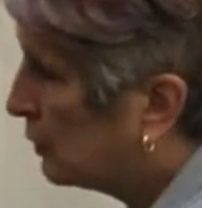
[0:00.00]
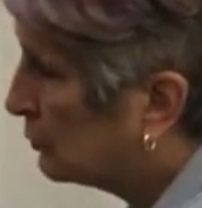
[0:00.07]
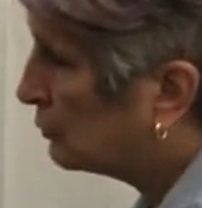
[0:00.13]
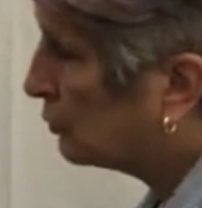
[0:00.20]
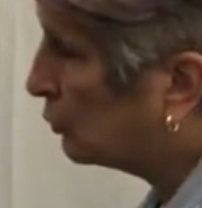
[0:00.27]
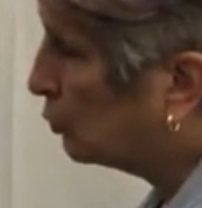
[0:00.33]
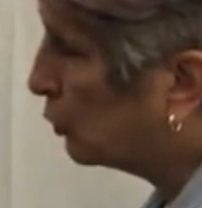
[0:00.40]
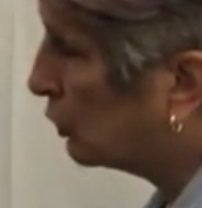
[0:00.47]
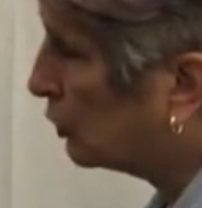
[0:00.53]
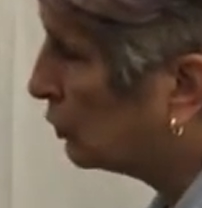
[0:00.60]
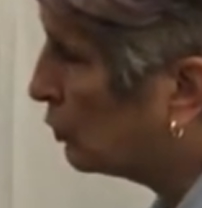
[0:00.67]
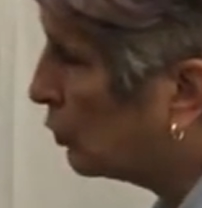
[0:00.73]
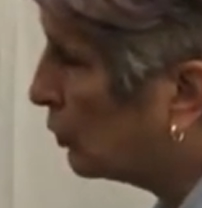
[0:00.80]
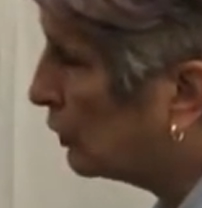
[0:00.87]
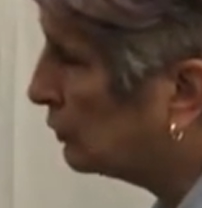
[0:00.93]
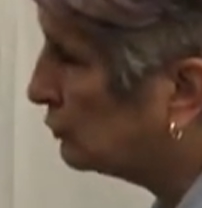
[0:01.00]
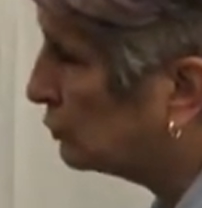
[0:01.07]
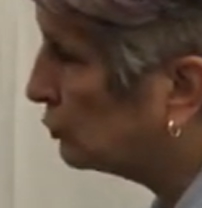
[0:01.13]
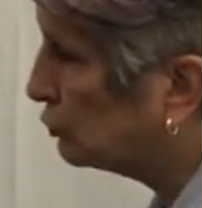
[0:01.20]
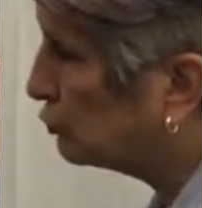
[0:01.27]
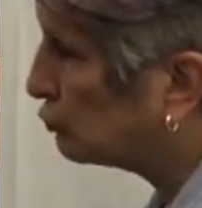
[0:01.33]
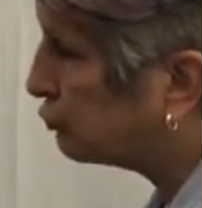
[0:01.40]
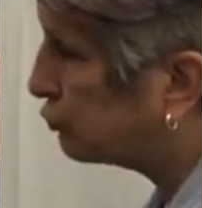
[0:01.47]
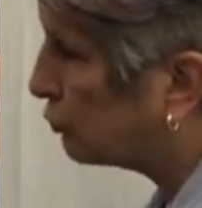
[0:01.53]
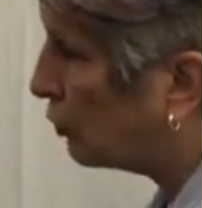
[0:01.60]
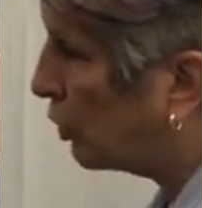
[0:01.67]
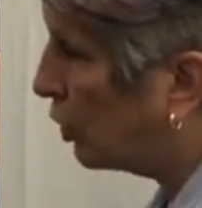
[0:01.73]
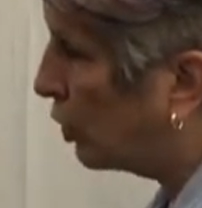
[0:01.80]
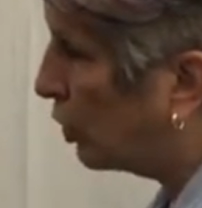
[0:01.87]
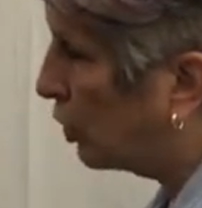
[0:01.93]
So we're going to
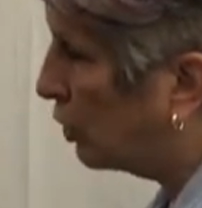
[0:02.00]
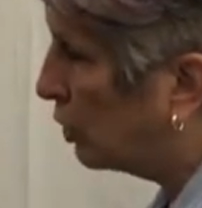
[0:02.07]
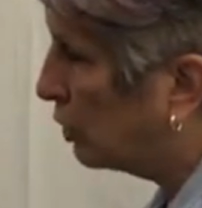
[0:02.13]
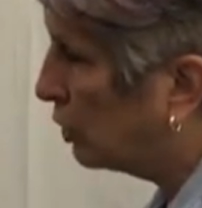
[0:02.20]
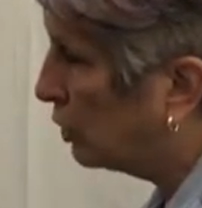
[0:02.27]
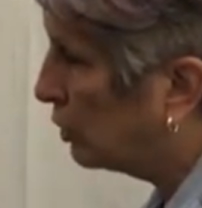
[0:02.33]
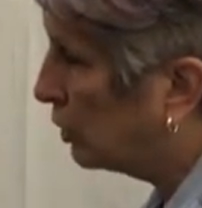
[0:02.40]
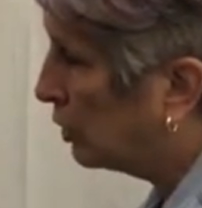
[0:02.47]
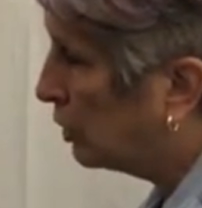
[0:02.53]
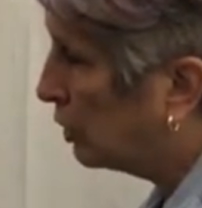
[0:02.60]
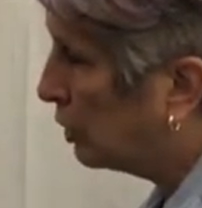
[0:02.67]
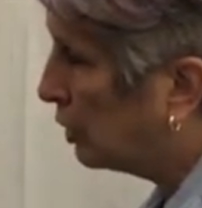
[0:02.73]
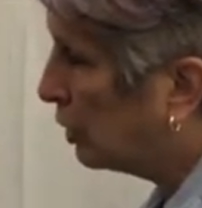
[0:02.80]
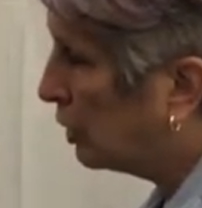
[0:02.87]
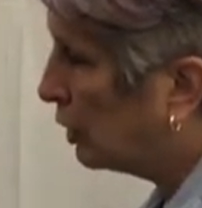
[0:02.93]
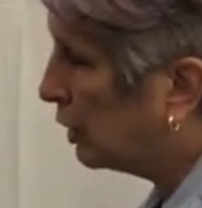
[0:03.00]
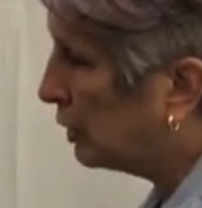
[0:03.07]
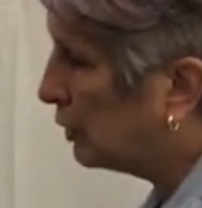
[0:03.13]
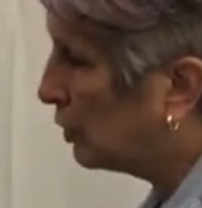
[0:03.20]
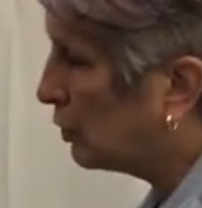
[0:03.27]
draw an